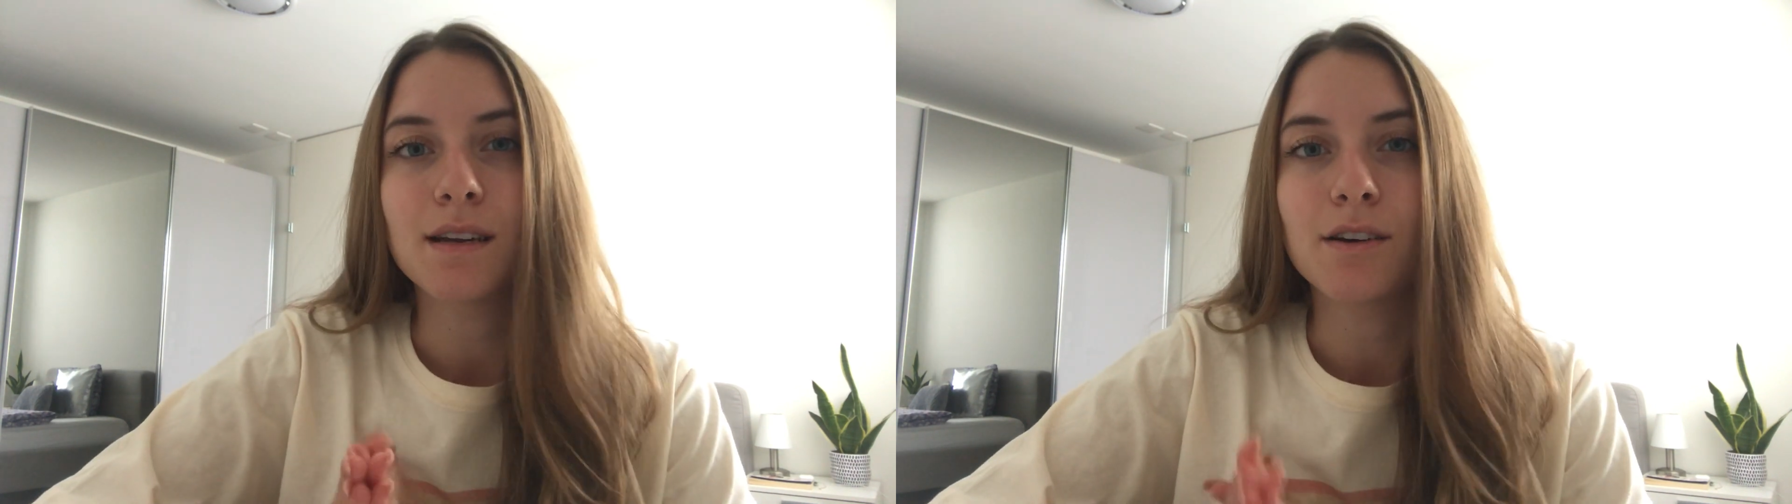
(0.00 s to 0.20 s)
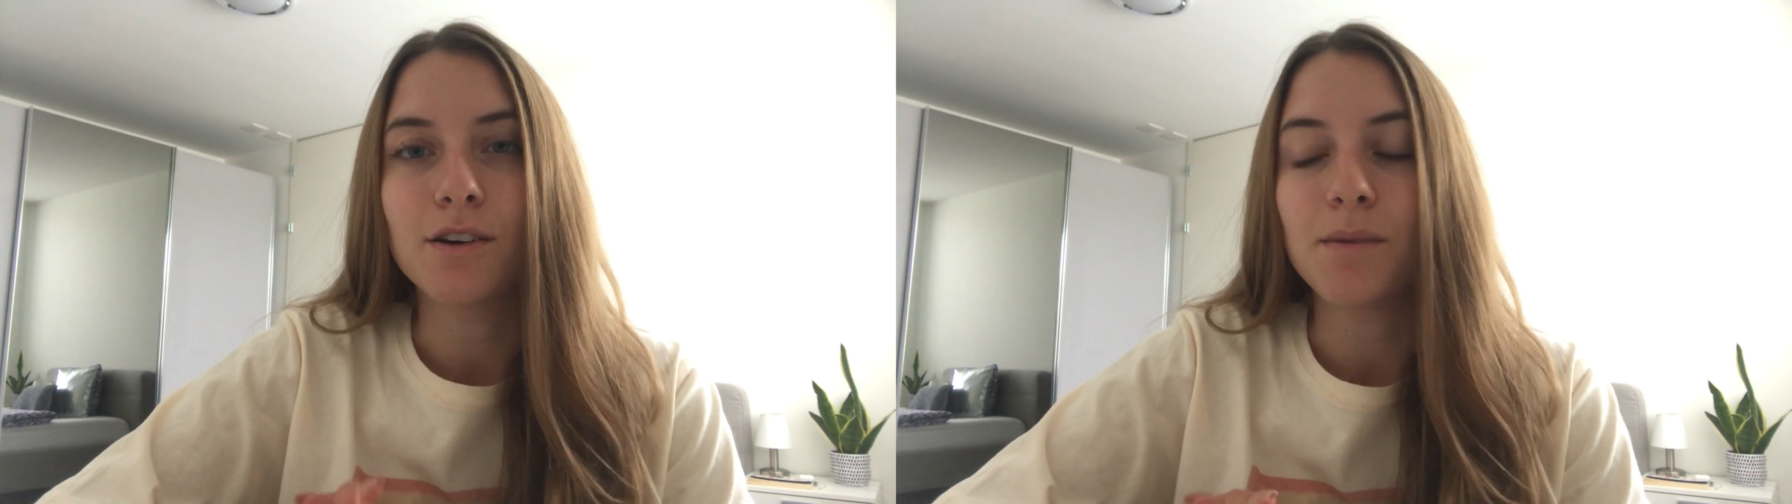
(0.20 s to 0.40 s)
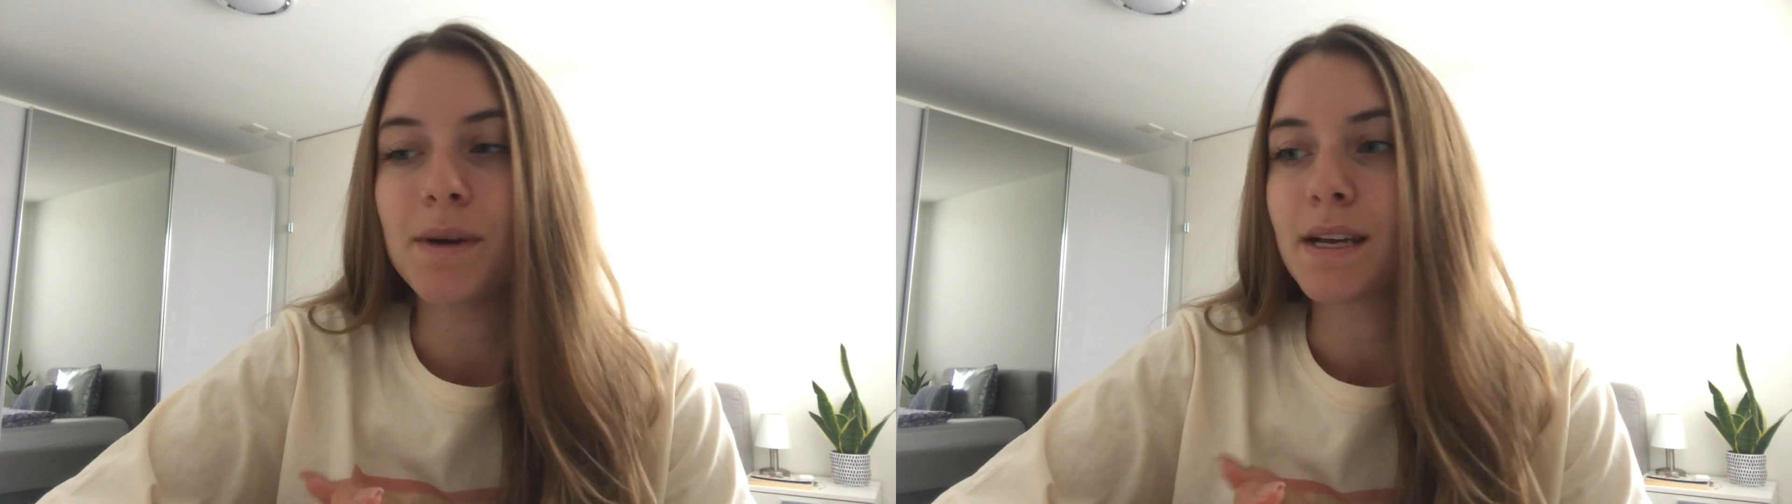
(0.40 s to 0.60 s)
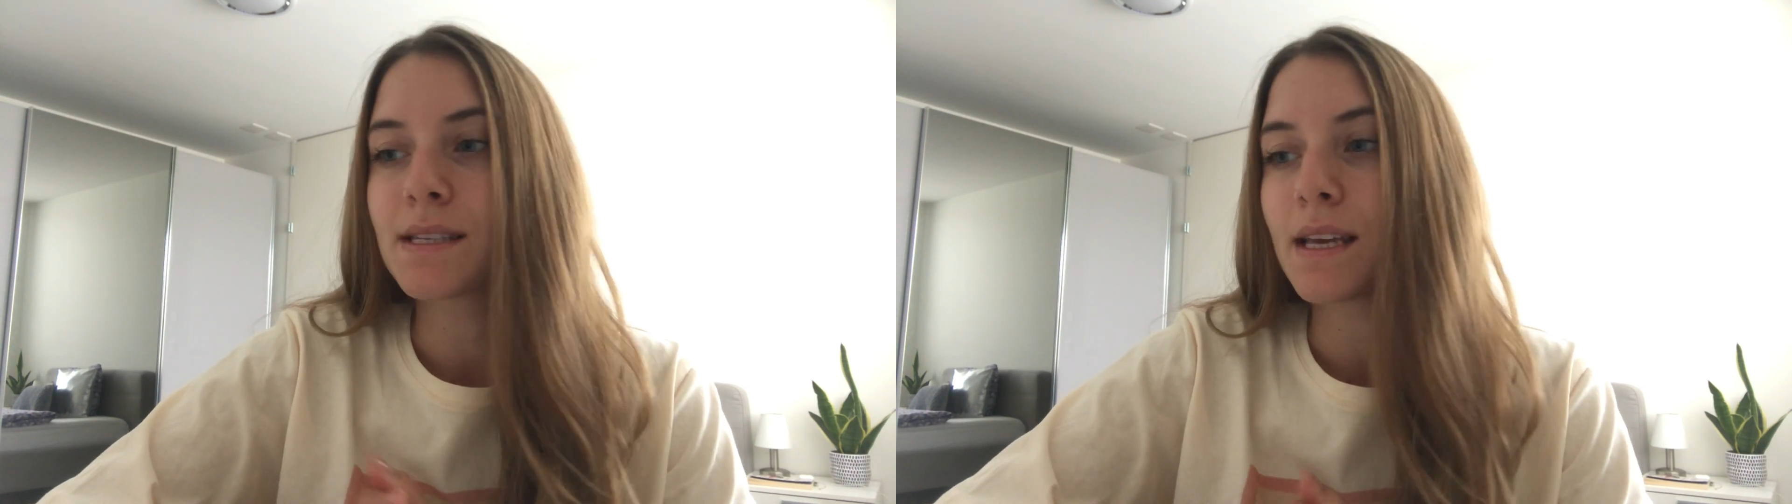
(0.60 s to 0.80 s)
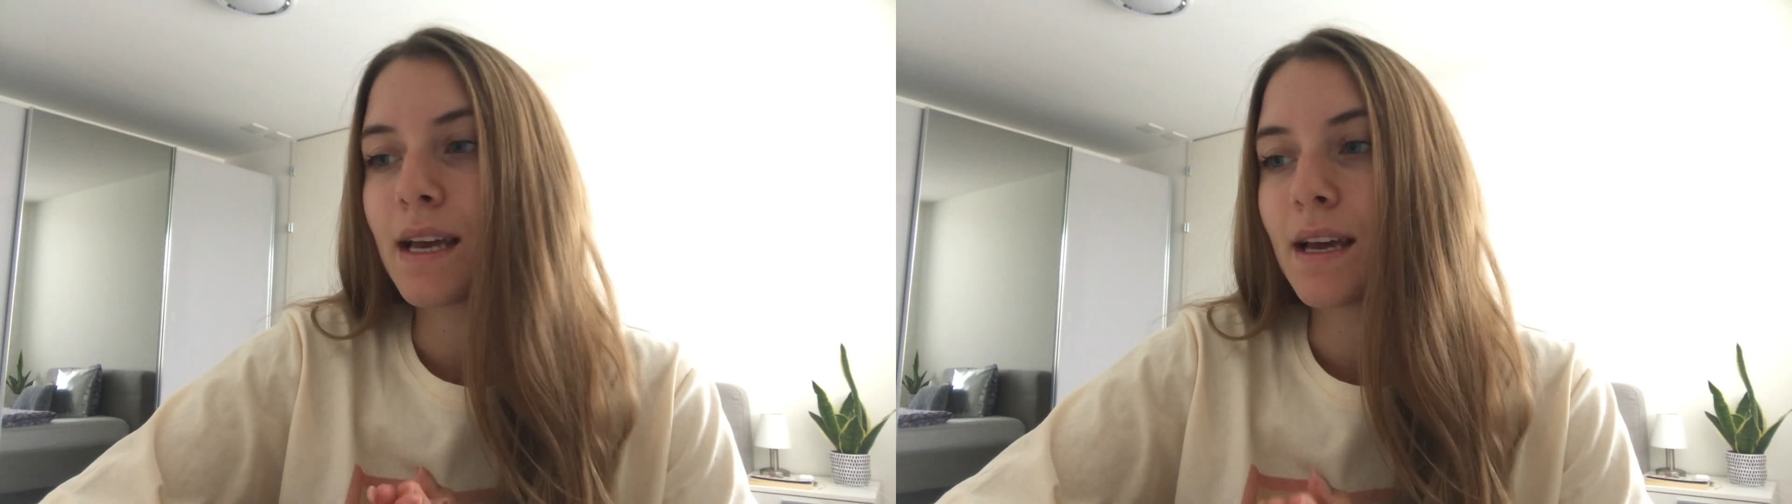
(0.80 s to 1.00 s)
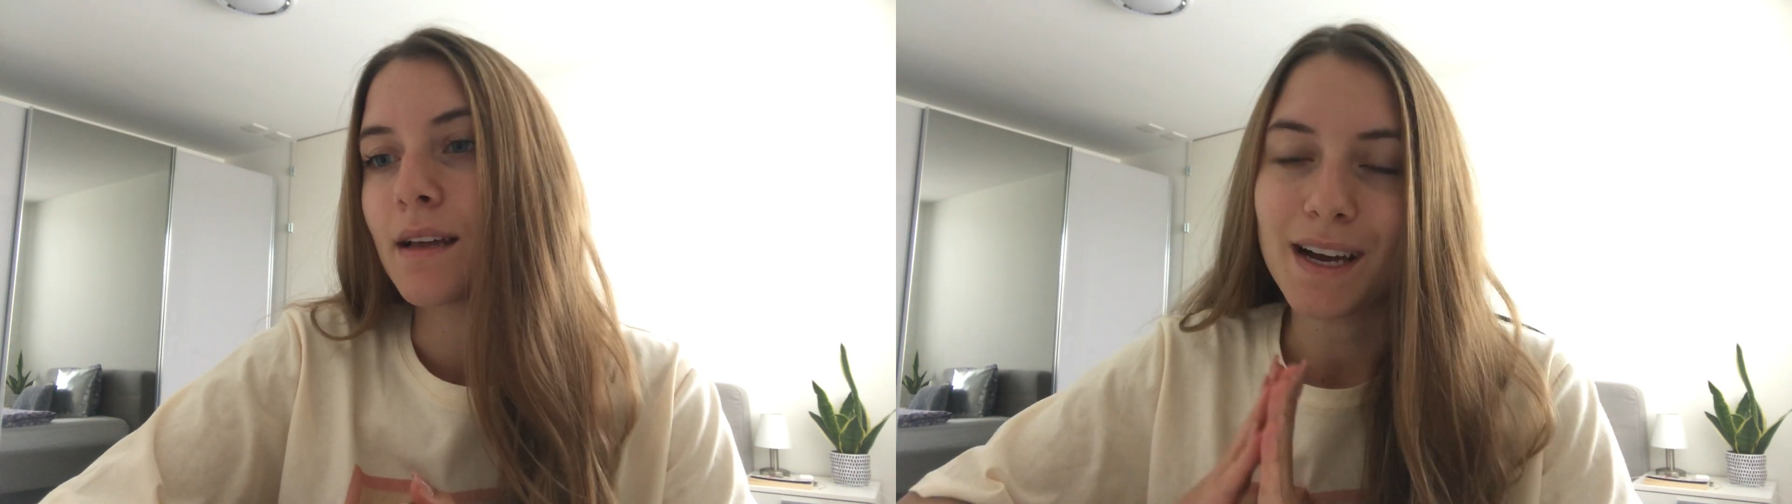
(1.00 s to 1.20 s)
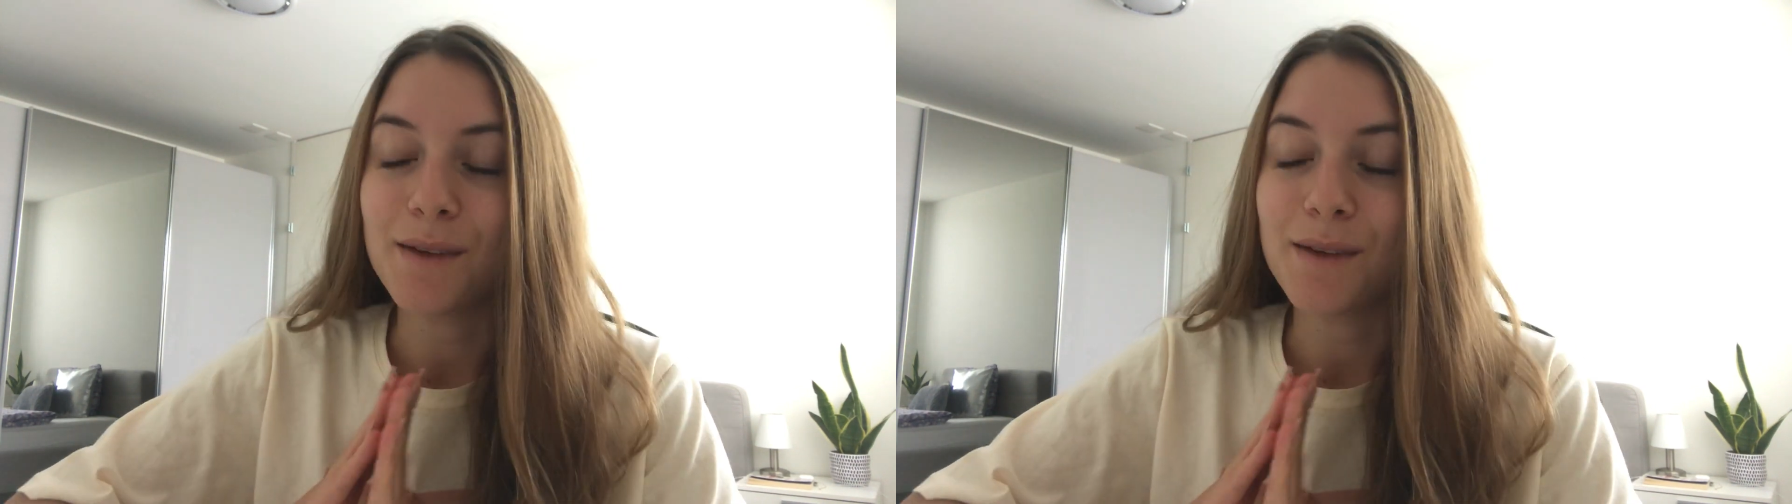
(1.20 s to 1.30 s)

economics and